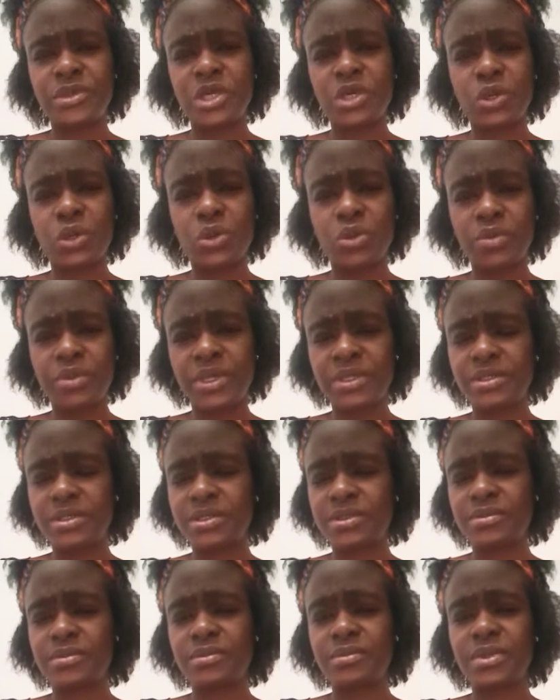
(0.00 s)

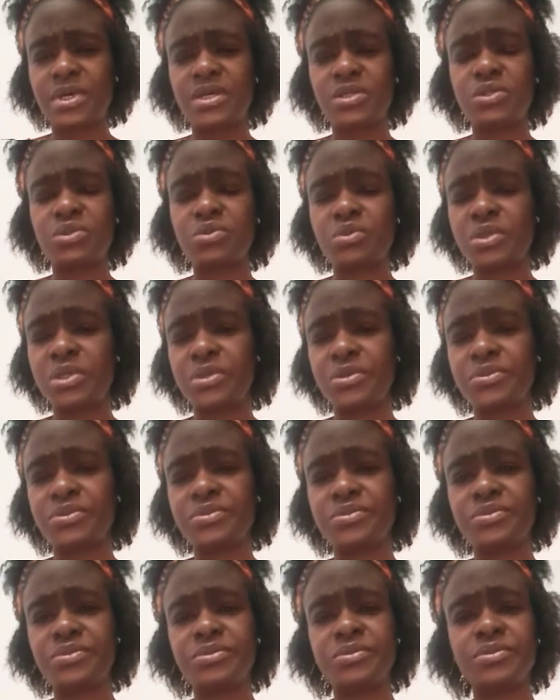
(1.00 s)
Comment as well.
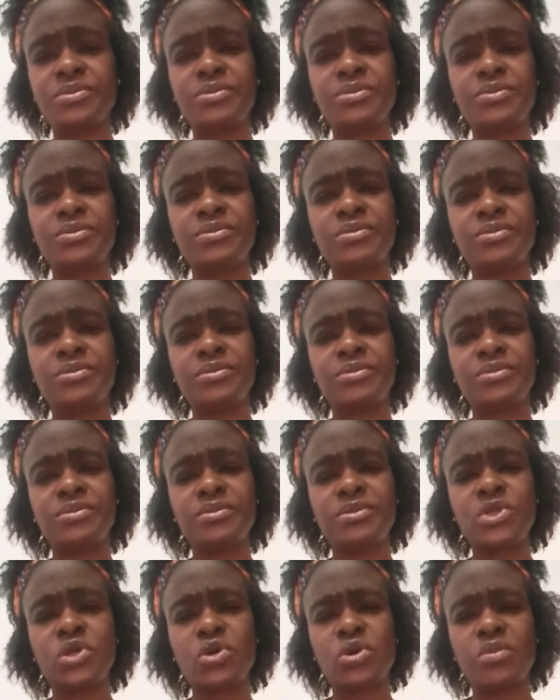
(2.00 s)

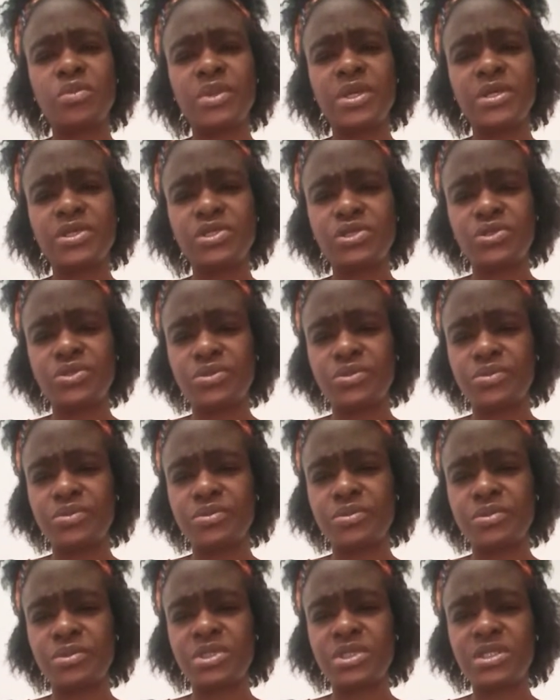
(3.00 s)
God bless you.
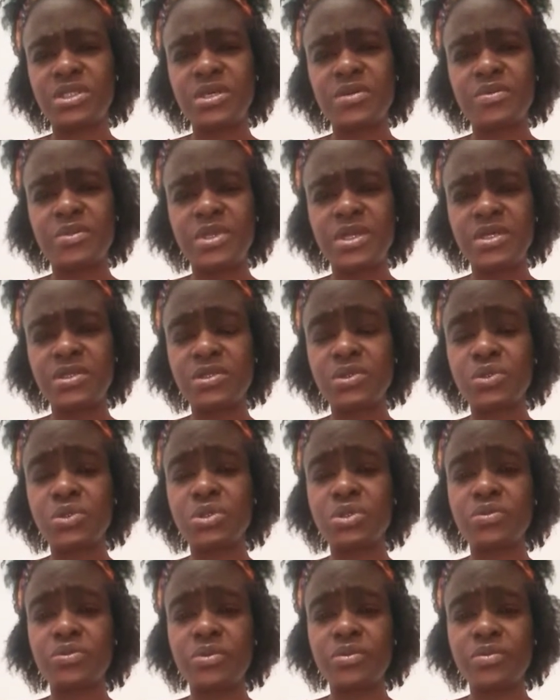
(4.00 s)
Stay blessed
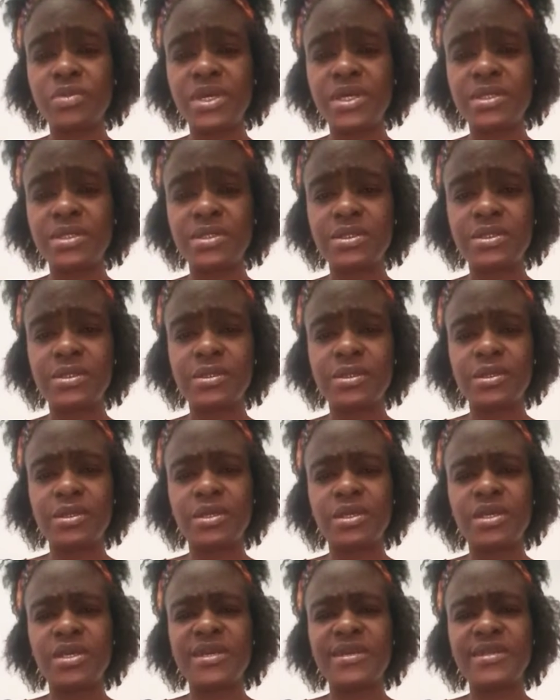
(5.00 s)
until we meet
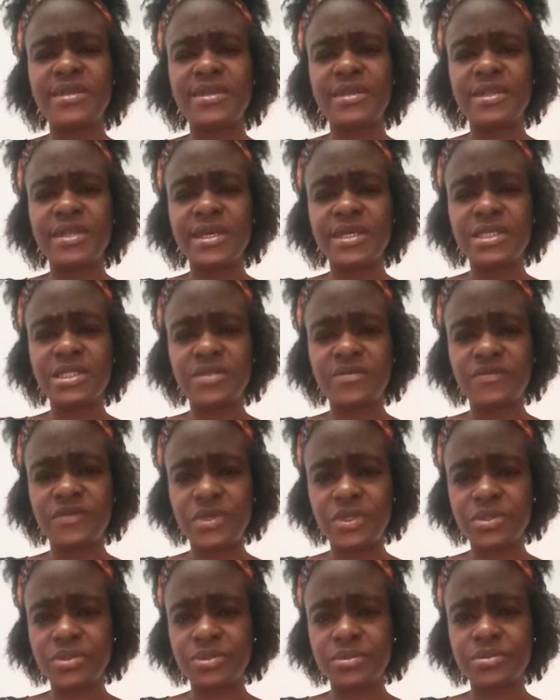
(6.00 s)
in the next
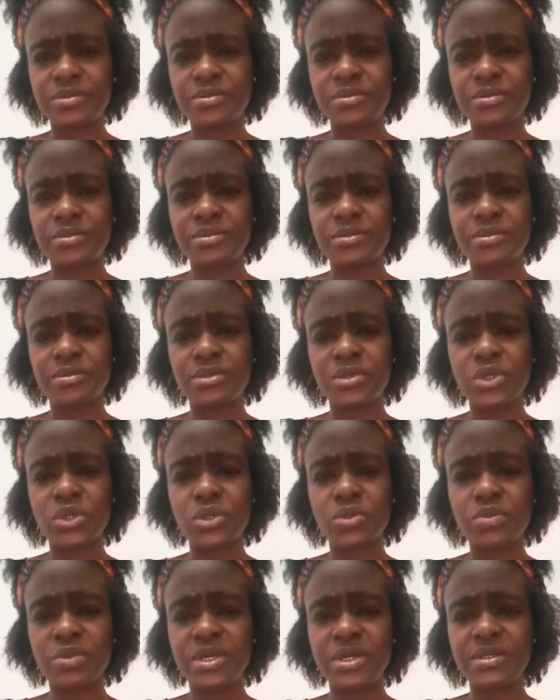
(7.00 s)
video.
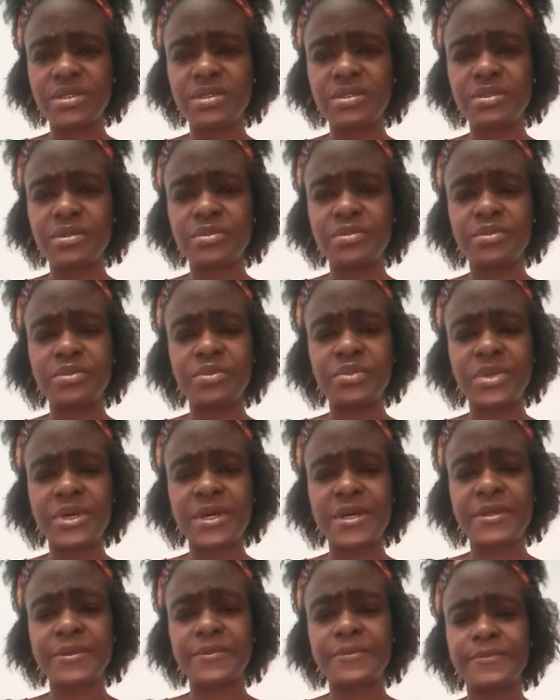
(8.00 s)
God bless.
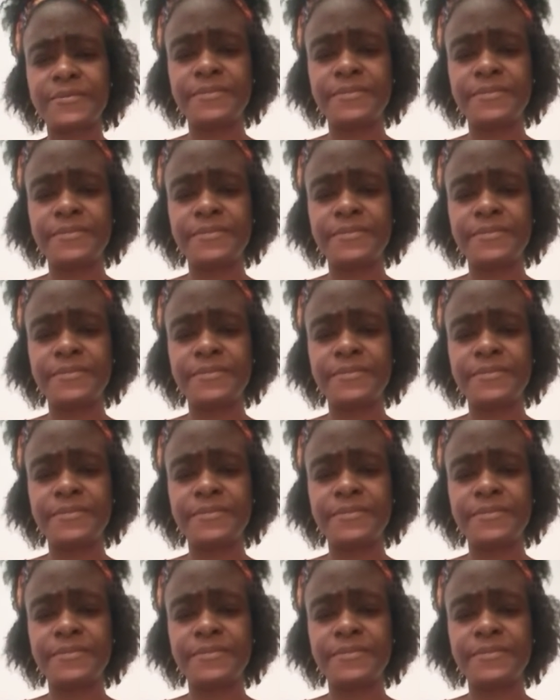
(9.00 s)
Bye.